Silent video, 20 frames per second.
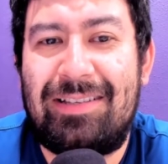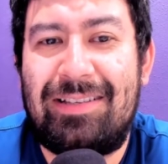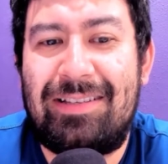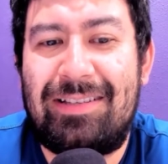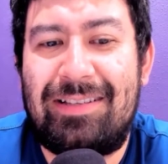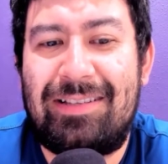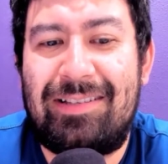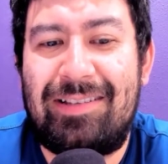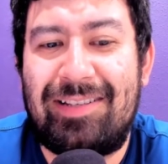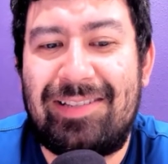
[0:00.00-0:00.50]

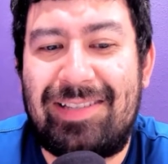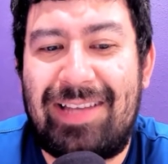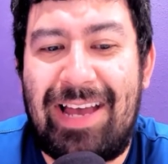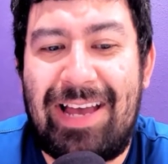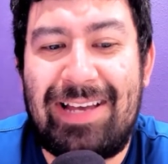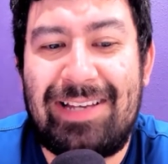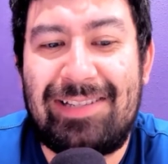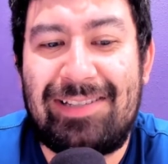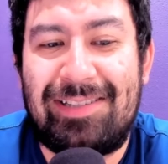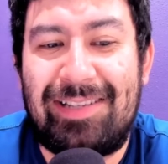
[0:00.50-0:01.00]
just
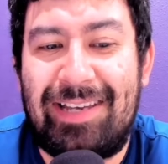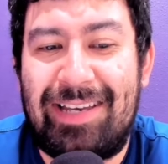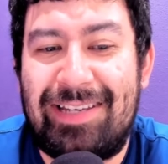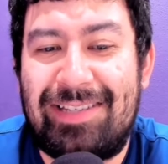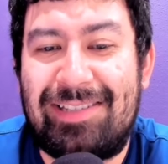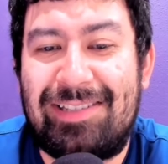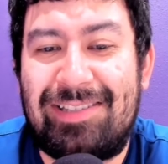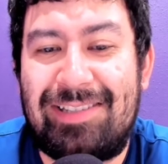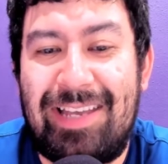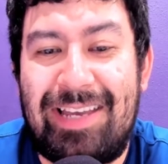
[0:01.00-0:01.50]
has
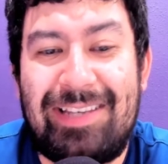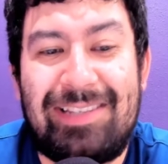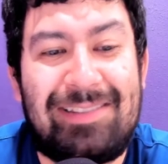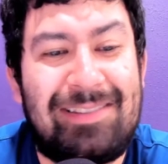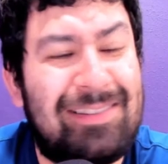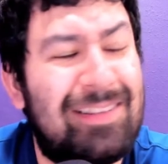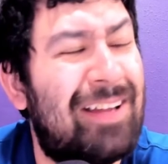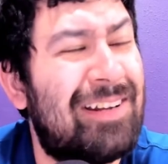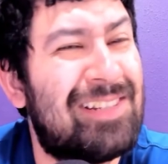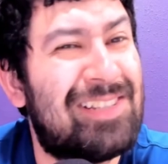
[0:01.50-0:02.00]

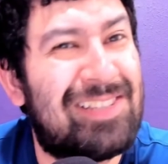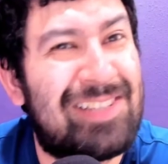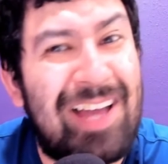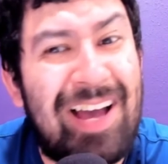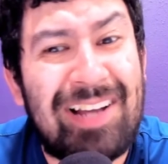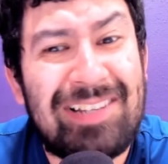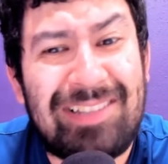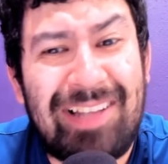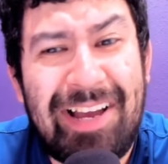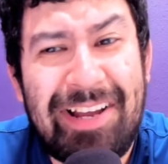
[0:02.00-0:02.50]
not a
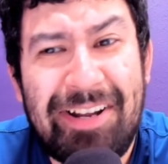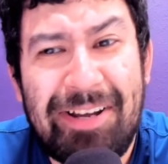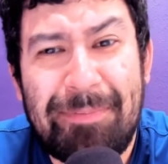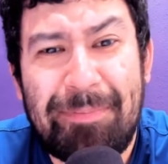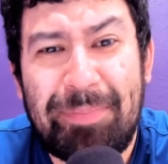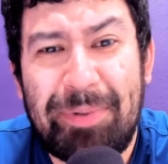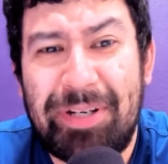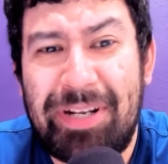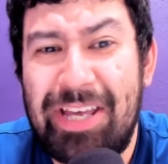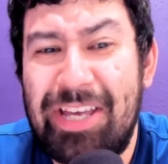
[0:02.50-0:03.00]
stacked lineup,
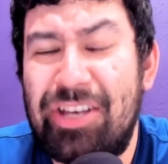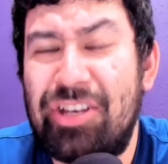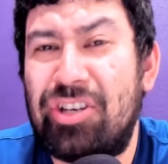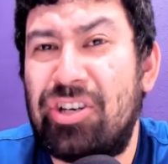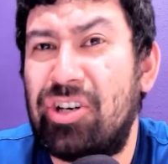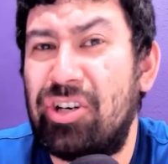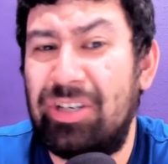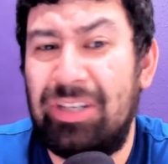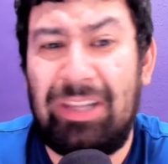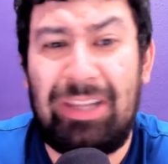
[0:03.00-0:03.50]
but a
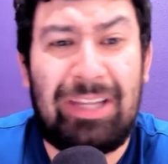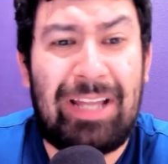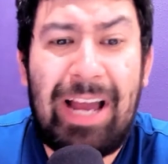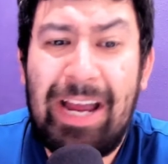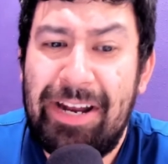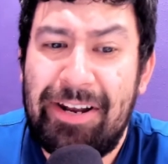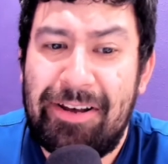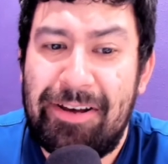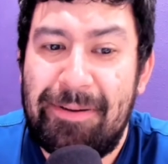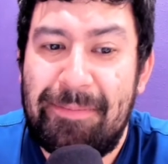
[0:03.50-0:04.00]
good
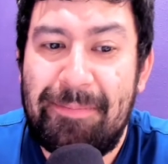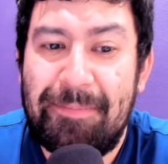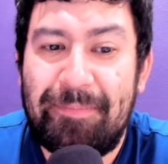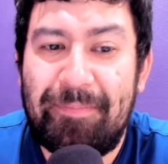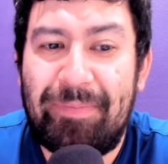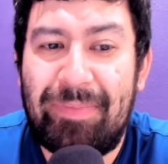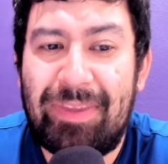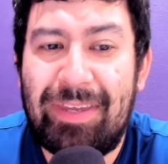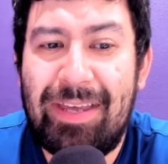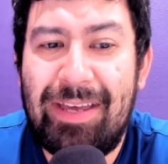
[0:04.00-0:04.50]
lineup.
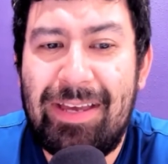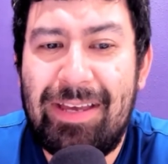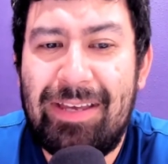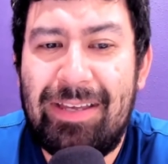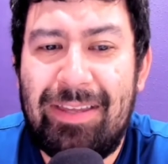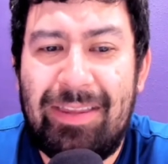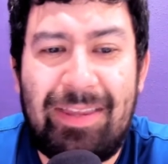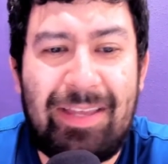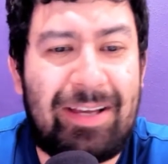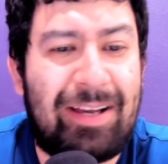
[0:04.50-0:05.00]

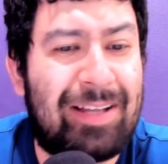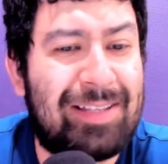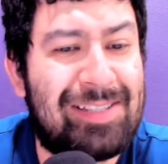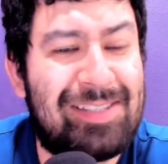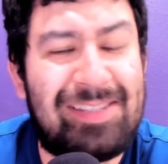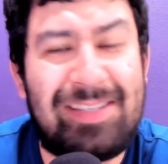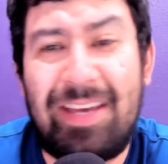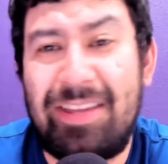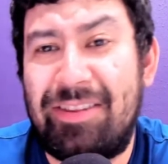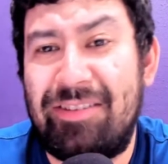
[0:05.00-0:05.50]
They got
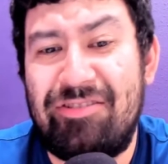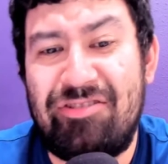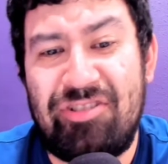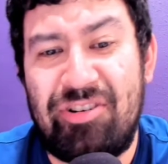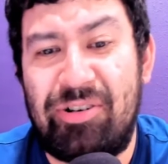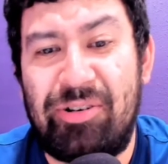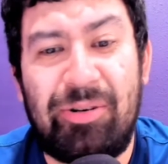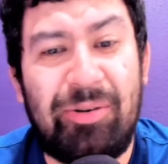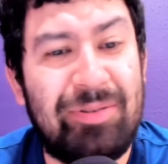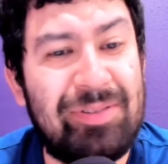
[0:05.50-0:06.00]
Seth
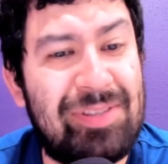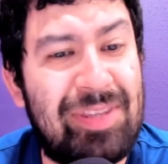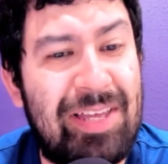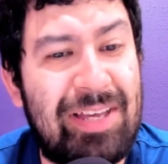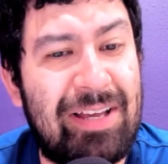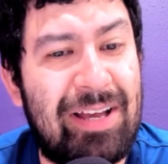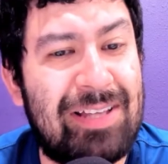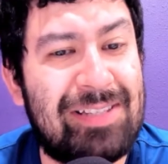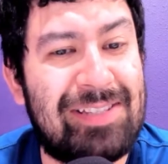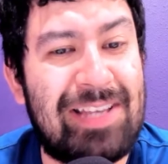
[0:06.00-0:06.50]
Jones. They
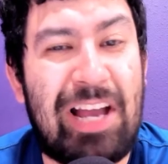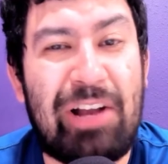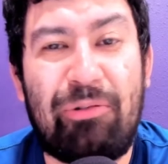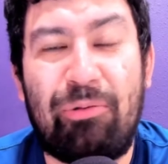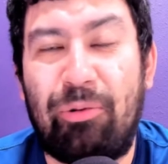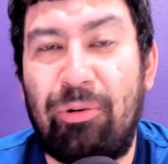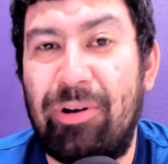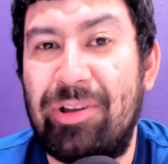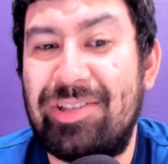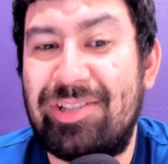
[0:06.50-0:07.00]
got Zach
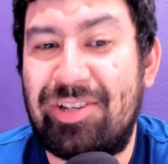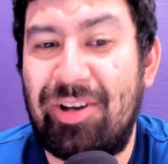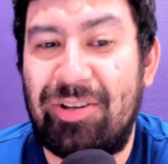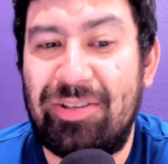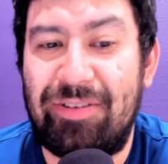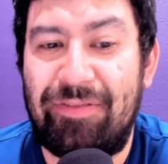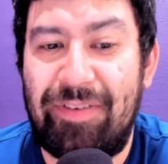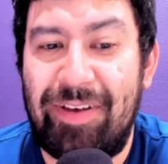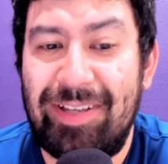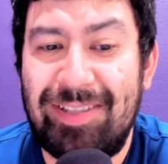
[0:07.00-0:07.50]
Werenski on
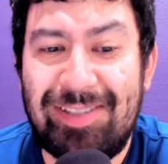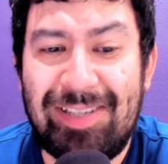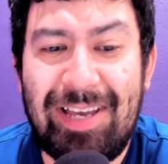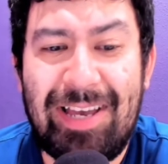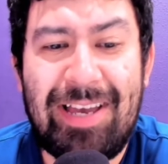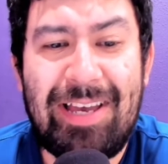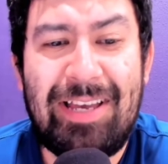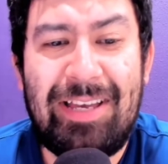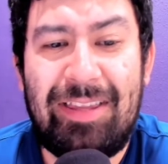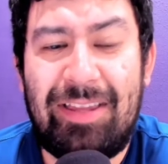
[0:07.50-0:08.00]
defense.
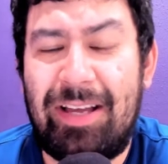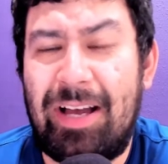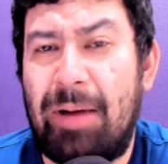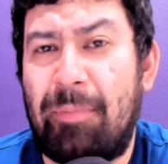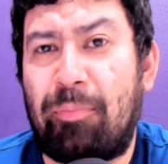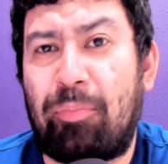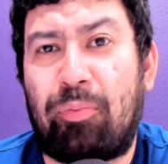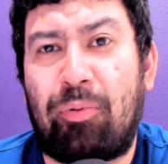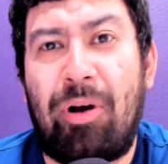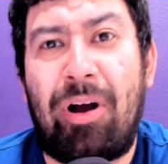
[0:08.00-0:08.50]
They
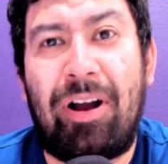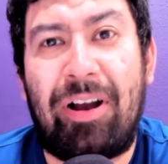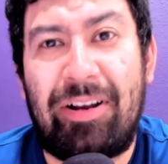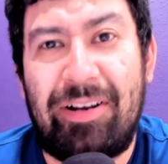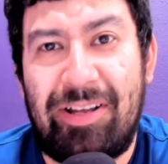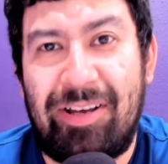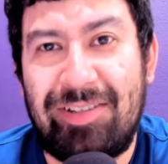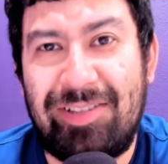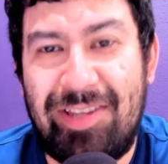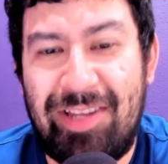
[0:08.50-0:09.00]
got Brock
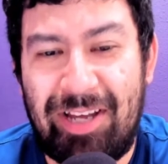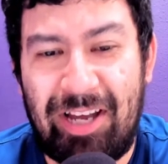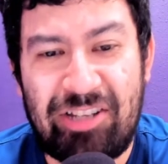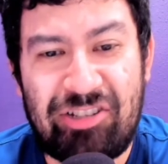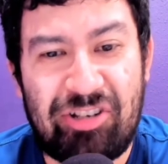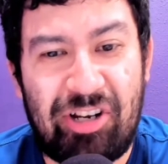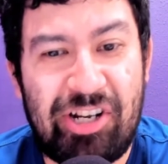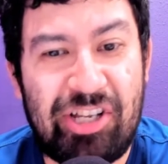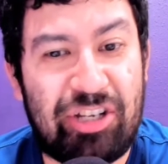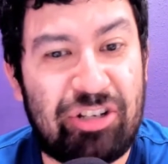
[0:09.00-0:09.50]
Nelson. They got
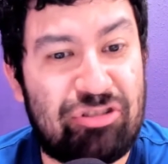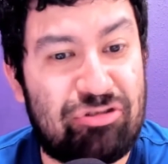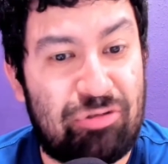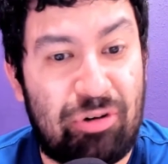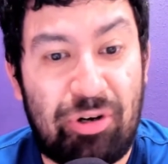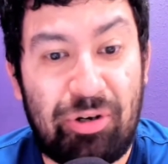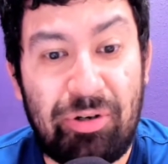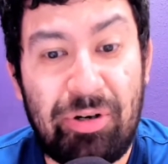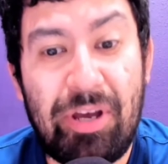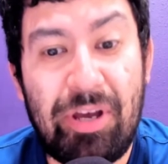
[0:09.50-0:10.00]
Johnny
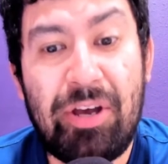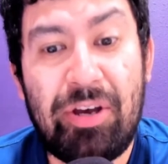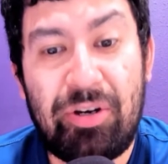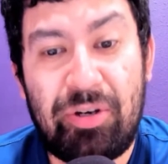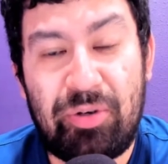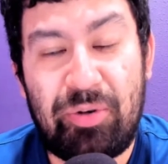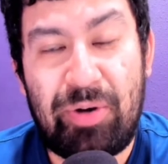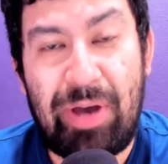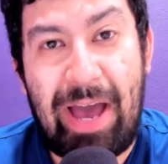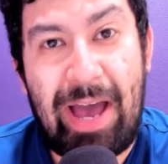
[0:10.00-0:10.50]
Gaudreau,
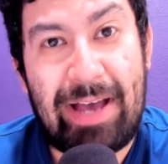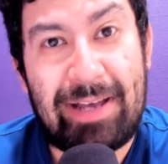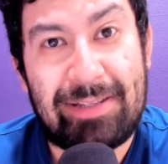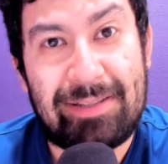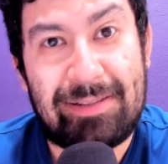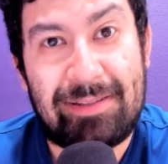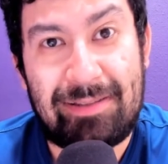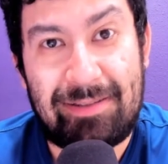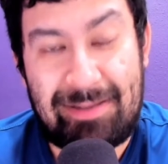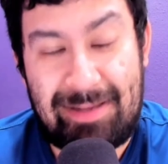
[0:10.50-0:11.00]
who
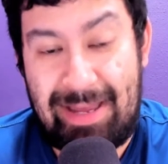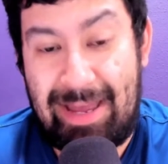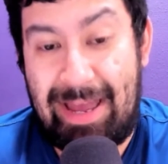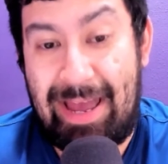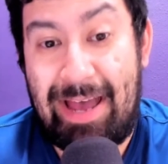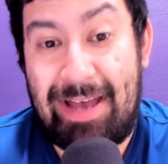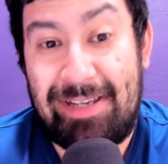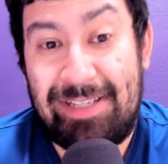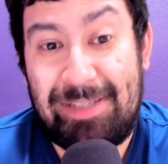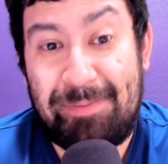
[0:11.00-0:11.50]

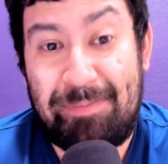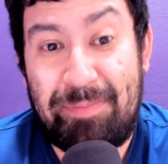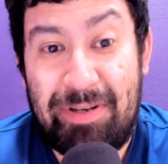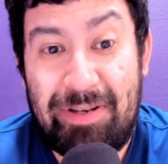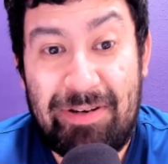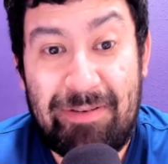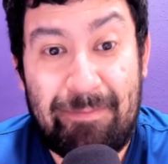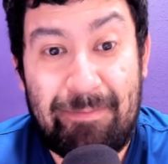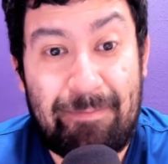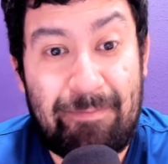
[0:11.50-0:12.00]
has
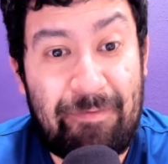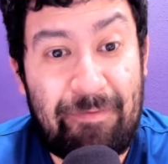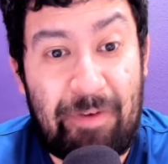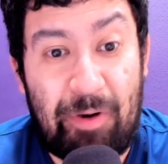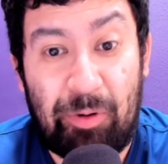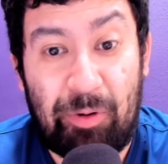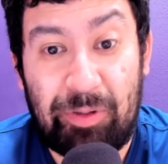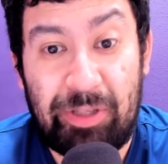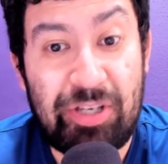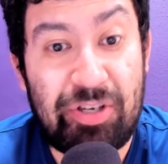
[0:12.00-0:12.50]
been
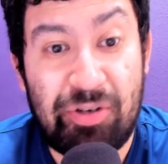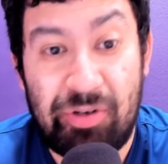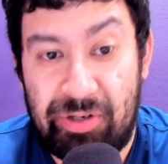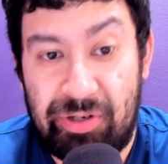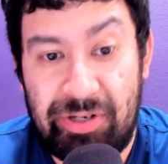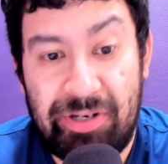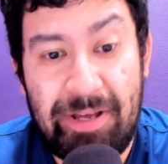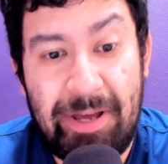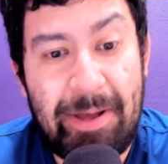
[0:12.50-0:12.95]
fairly good.